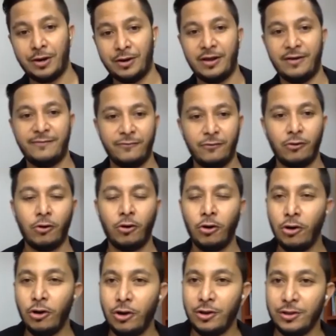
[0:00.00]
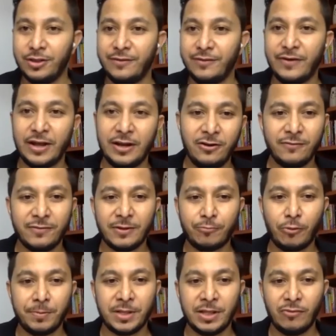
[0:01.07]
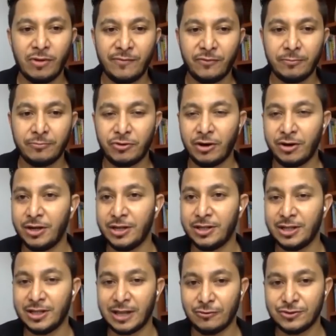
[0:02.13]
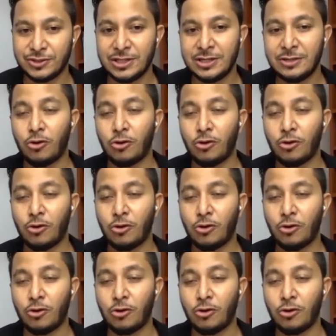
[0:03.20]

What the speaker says: Therefore, the value of the property went from 380,000